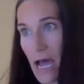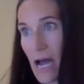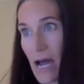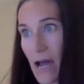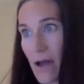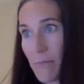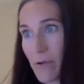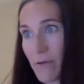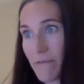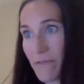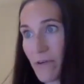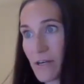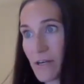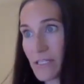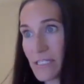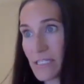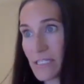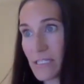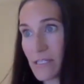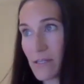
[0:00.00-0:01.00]
But
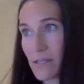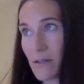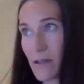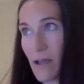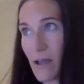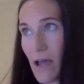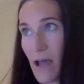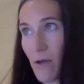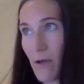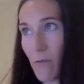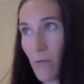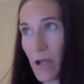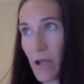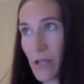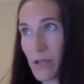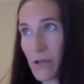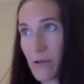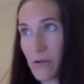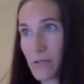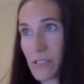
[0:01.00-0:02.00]
first, I
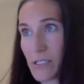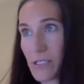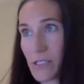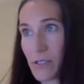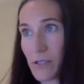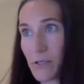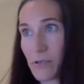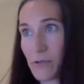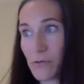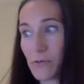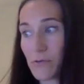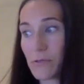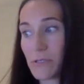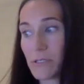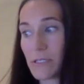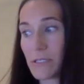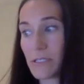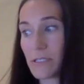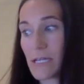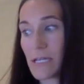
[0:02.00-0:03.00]
want you to
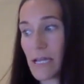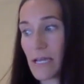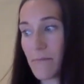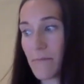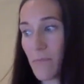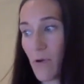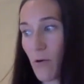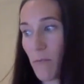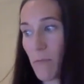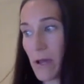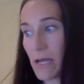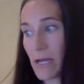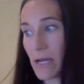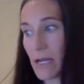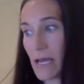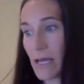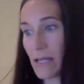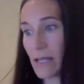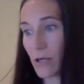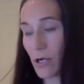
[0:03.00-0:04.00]
take a
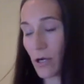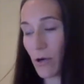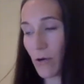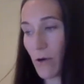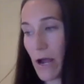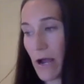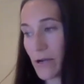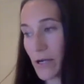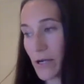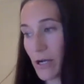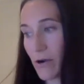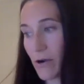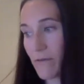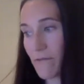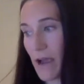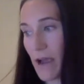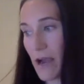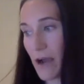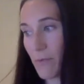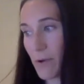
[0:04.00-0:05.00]
moment and look around your
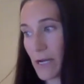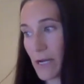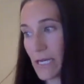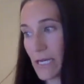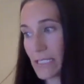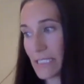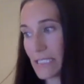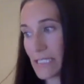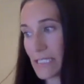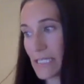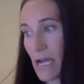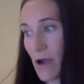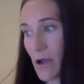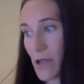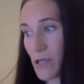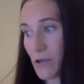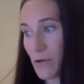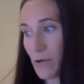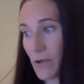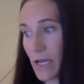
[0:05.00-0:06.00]
environment and see
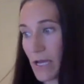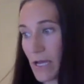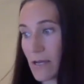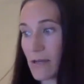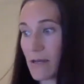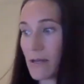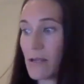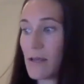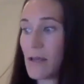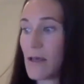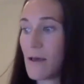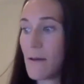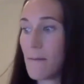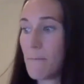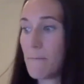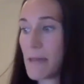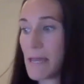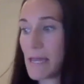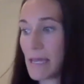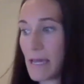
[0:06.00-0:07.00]
how you can
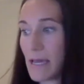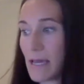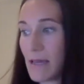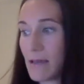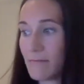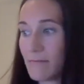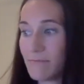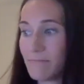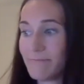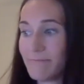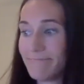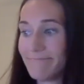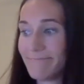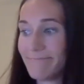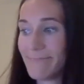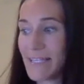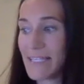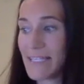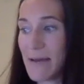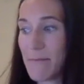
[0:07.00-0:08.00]
make it
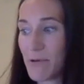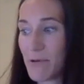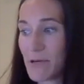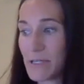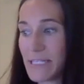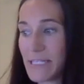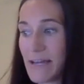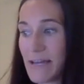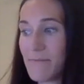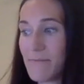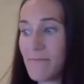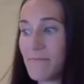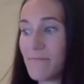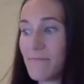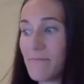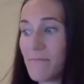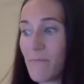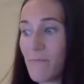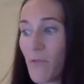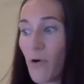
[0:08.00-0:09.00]
10%
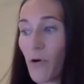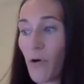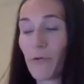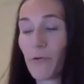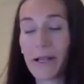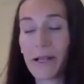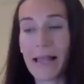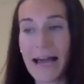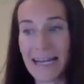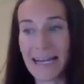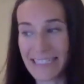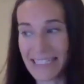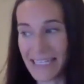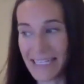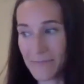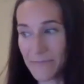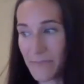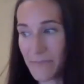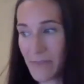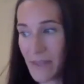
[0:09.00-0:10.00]
more
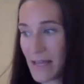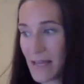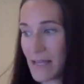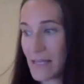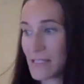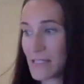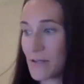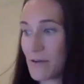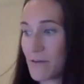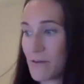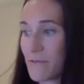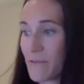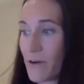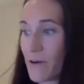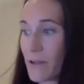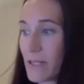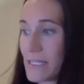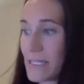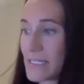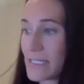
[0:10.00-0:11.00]
relaxing. So
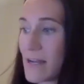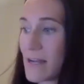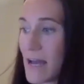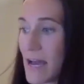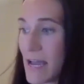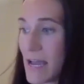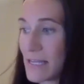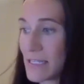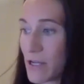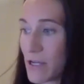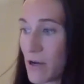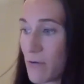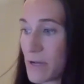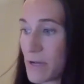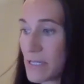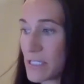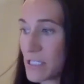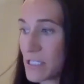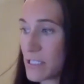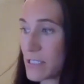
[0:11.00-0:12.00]
for Alyssa and I, it's
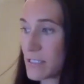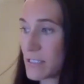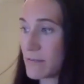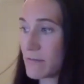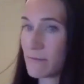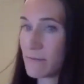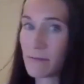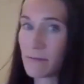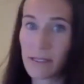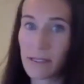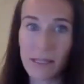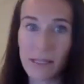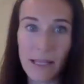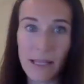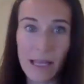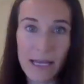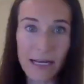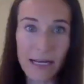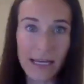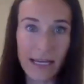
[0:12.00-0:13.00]
always just
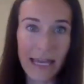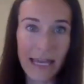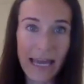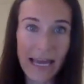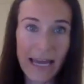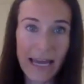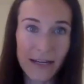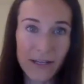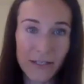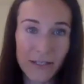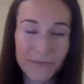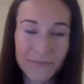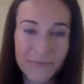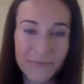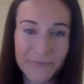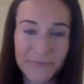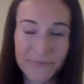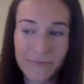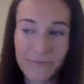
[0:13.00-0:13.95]
lighting a candle.